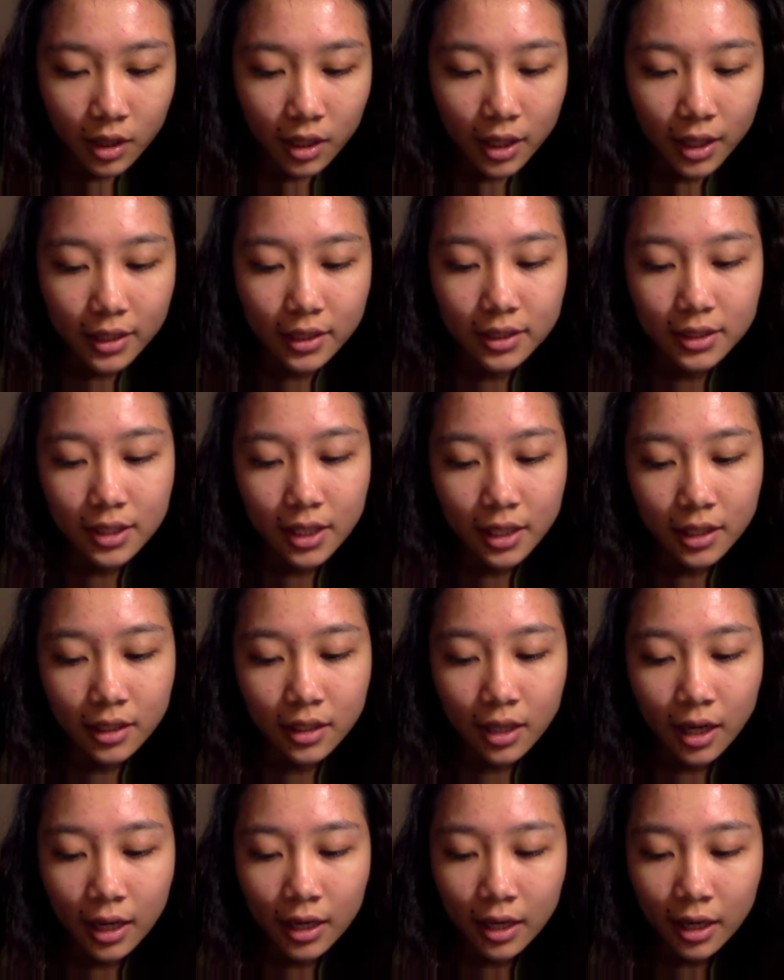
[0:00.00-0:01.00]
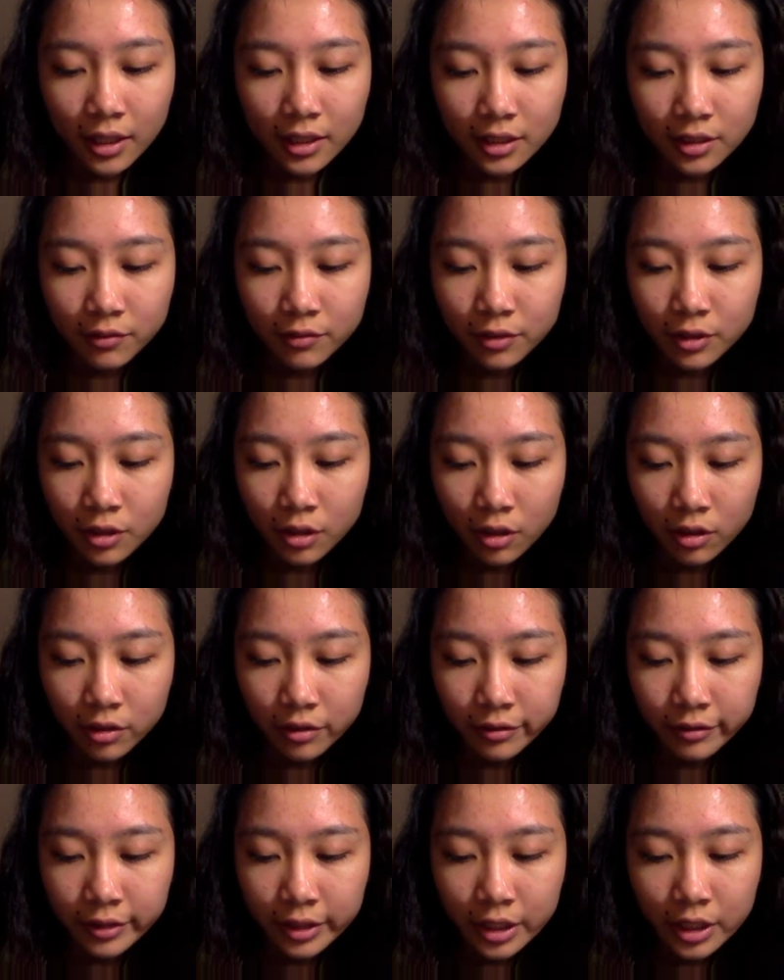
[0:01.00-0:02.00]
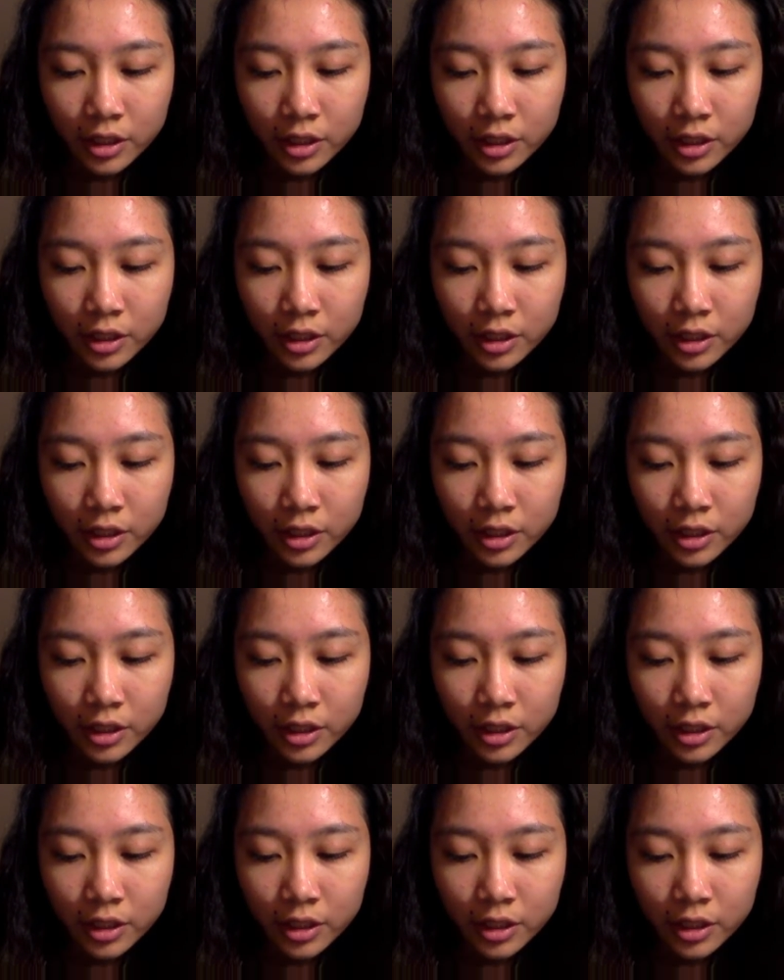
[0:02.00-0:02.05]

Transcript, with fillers: I decided I liked photography